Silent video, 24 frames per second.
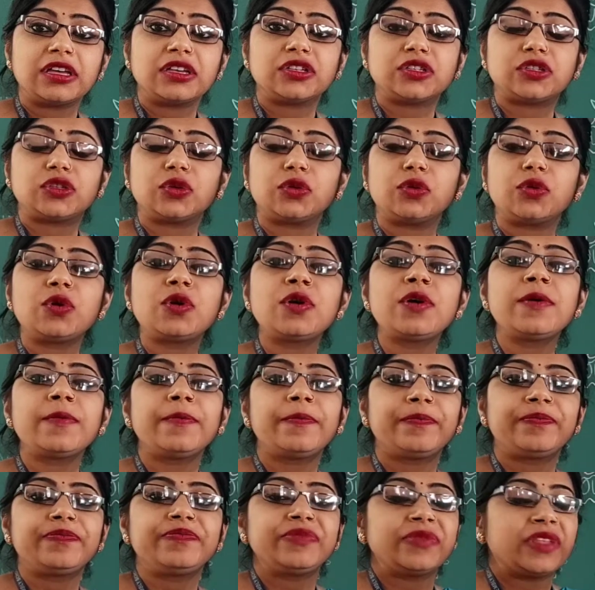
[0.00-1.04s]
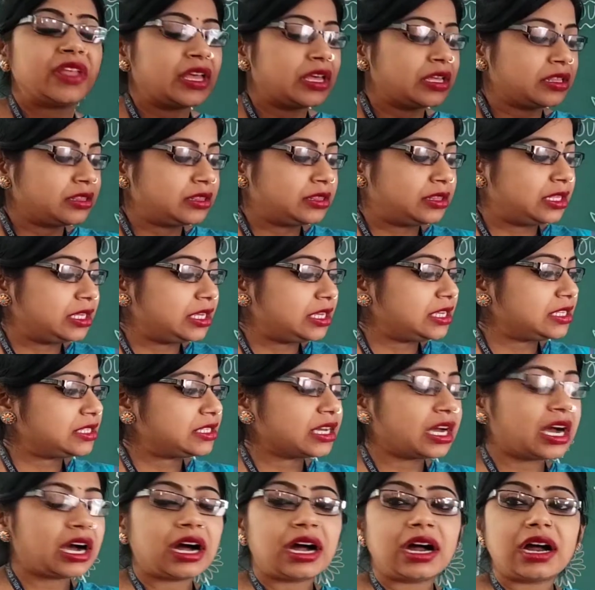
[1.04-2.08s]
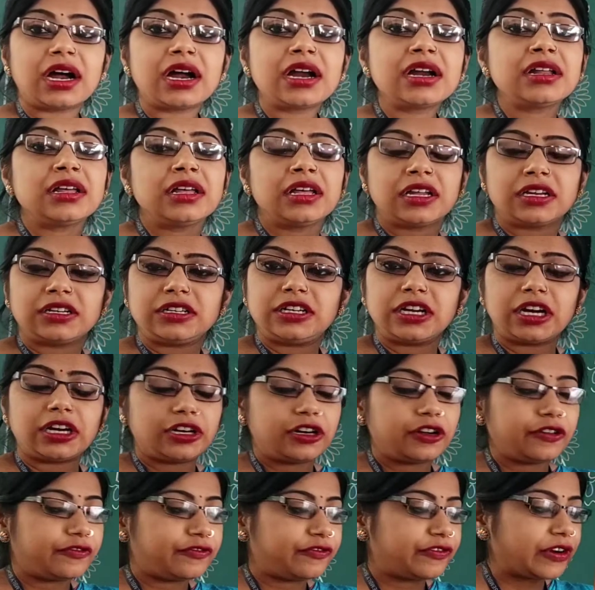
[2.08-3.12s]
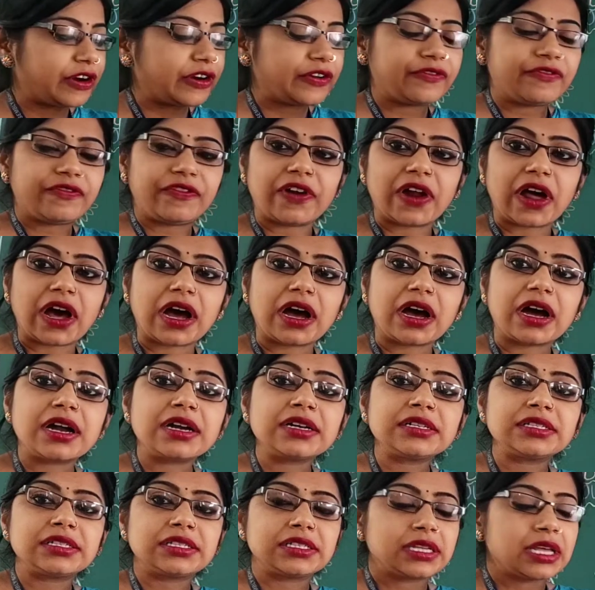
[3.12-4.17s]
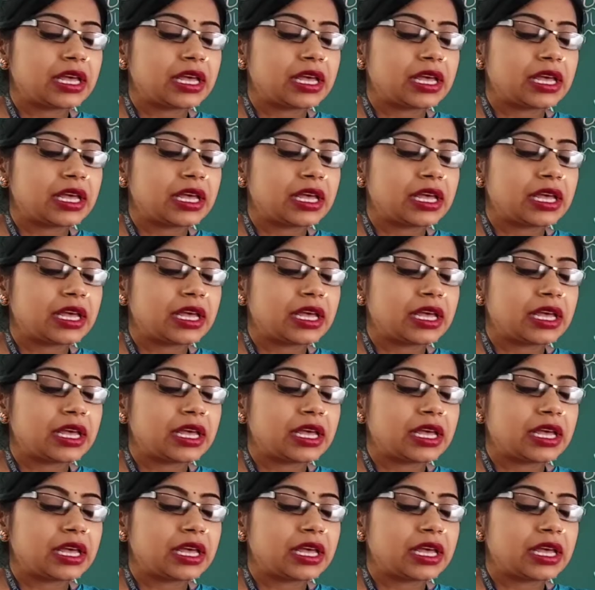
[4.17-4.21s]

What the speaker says: So, these are the different flowers.